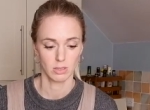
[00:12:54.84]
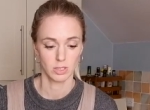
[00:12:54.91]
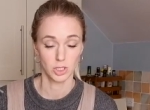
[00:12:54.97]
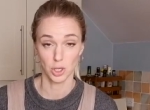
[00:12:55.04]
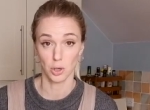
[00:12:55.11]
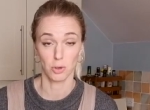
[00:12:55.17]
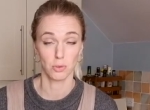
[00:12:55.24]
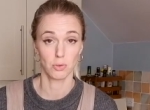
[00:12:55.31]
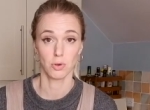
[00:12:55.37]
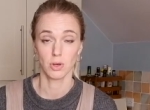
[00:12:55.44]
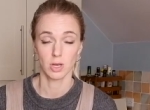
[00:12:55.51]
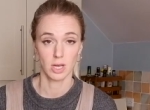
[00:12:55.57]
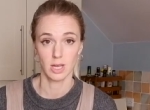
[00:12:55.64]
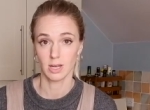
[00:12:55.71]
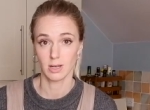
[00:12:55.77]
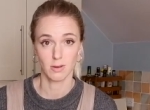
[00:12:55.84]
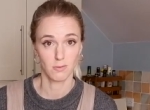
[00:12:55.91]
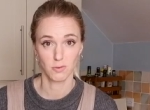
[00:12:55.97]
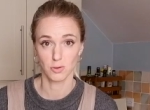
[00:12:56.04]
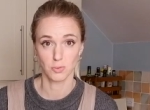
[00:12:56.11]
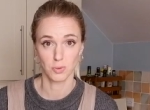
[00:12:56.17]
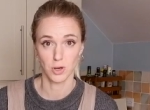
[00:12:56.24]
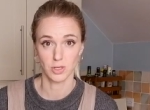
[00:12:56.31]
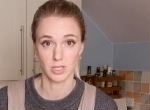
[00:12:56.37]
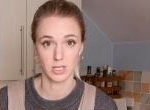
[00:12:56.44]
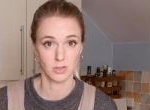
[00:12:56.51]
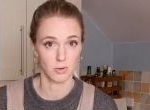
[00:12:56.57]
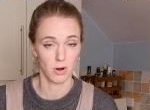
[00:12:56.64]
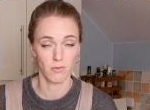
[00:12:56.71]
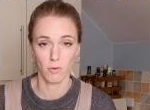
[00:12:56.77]
dough in a food
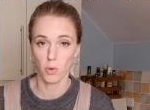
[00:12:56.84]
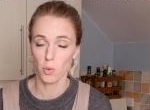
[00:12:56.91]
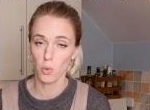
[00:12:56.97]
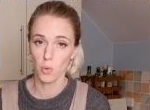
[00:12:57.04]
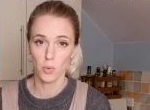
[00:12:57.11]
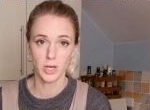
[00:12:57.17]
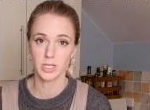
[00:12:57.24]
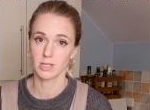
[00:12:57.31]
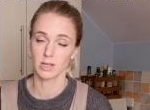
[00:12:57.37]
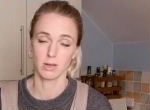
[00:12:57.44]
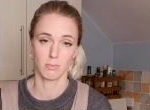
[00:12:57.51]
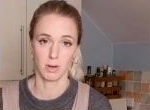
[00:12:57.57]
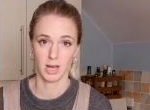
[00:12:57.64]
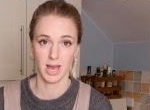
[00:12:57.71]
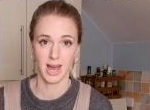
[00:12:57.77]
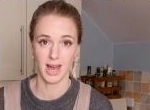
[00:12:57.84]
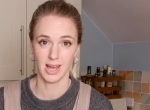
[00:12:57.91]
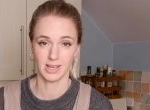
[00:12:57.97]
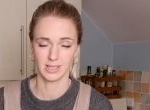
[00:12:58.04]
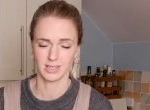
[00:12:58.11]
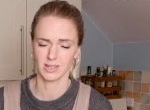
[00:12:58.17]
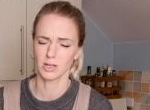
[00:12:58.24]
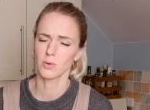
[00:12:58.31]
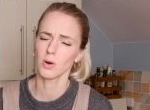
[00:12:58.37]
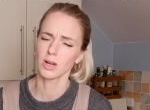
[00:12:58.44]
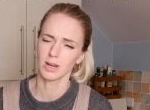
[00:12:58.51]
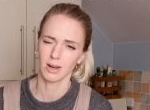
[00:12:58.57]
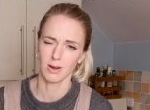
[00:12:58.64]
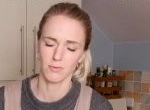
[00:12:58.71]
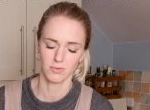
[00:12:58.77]
processor. I've always done it by hand, and I quite
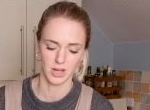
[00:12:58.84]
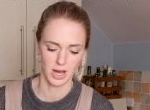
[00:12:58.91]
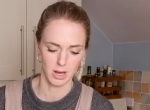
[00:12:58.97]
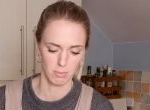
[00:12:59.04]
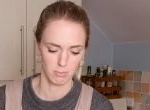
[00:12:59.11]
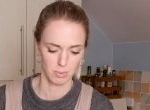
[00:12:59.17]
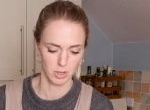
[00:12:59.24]
love that,